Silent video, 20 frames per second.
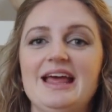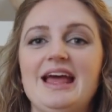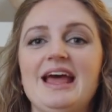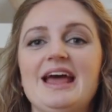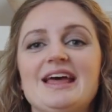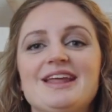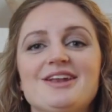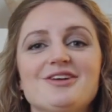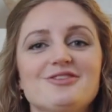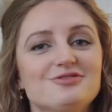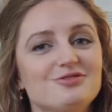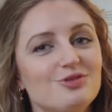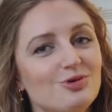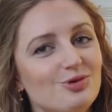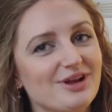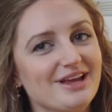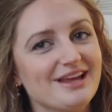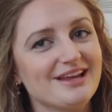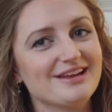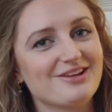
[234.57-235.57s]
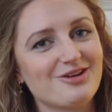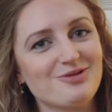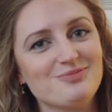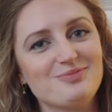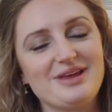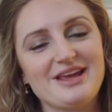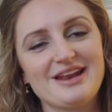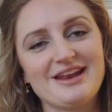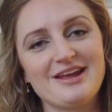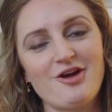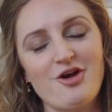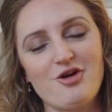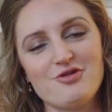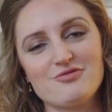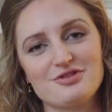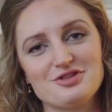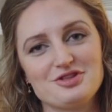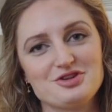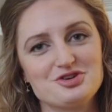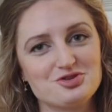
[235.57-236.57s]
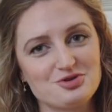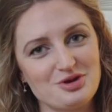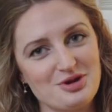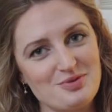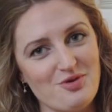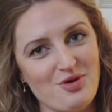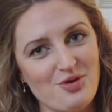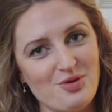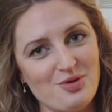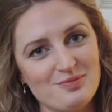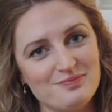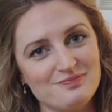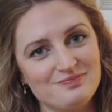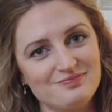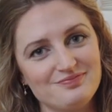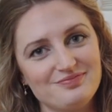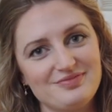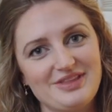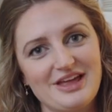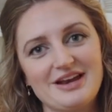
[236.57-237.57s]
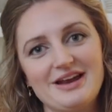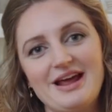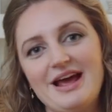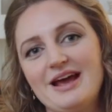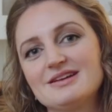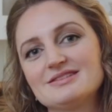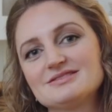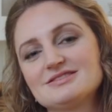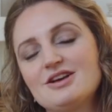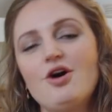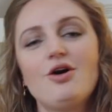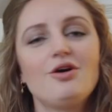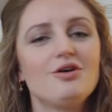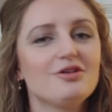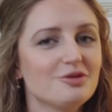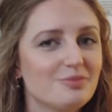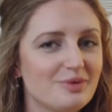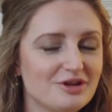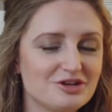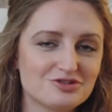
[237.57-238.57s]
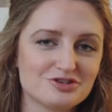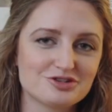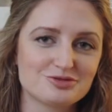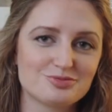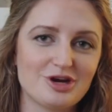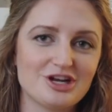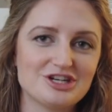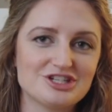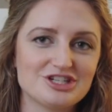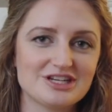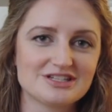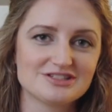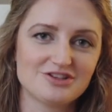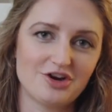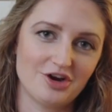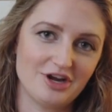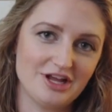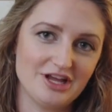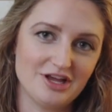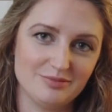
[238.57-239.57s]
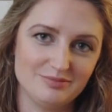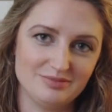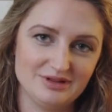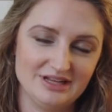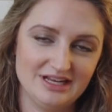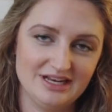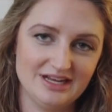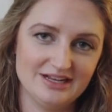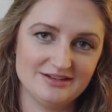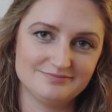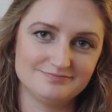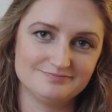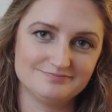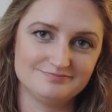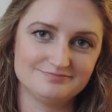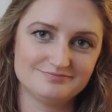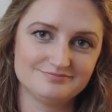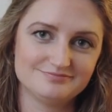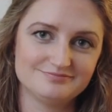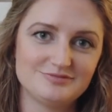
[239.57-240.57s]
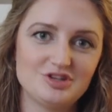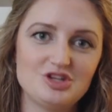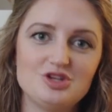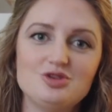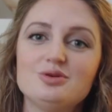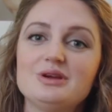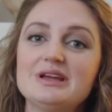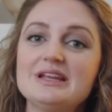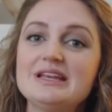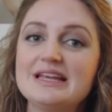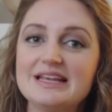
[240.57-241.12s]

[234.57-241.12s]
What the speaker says: and avoid competing over the dream home that has all the Pinterest projects already completed. You can